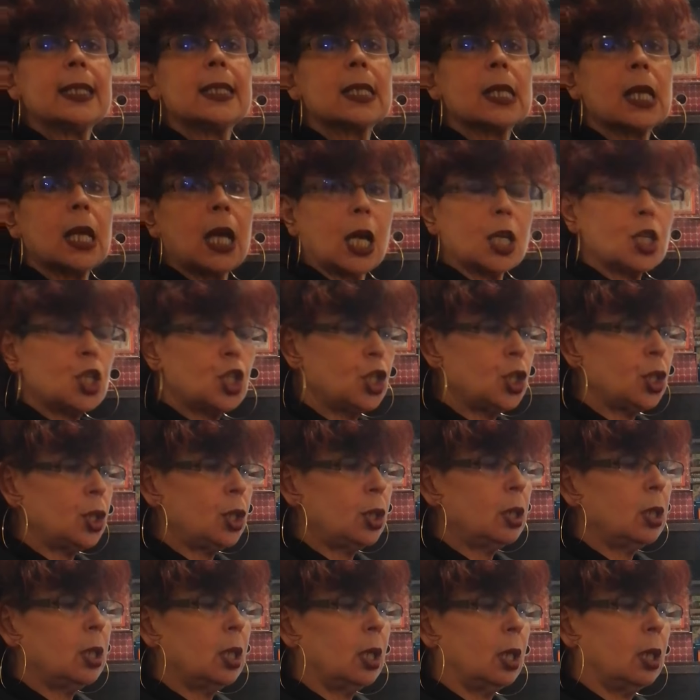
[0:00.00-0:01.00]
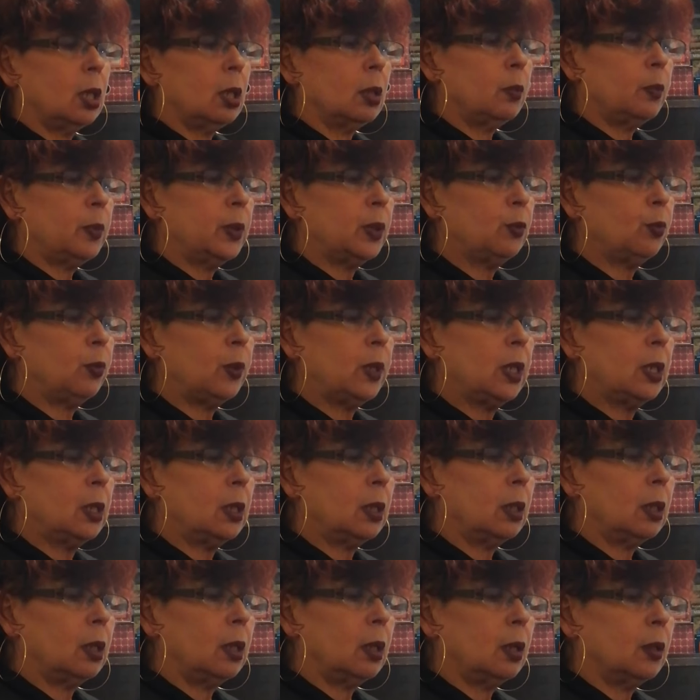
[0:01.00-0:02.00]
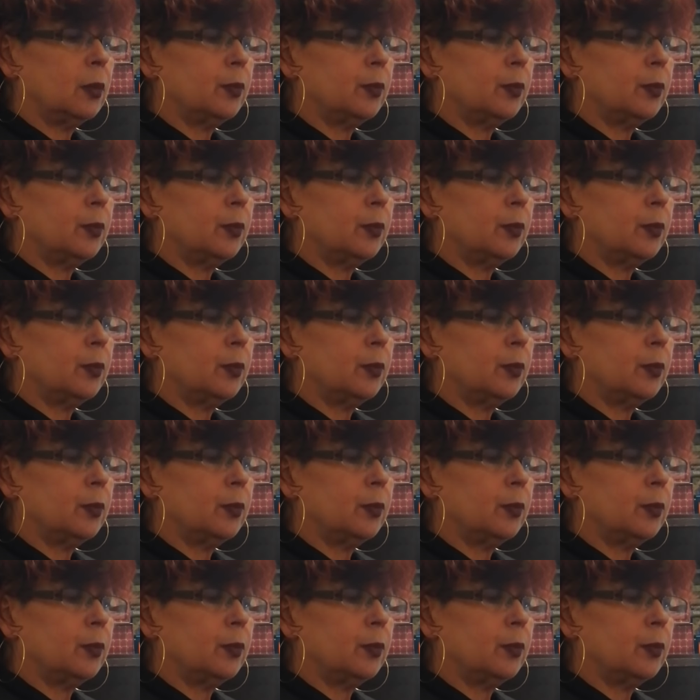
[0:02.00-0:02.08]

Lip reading: discussion between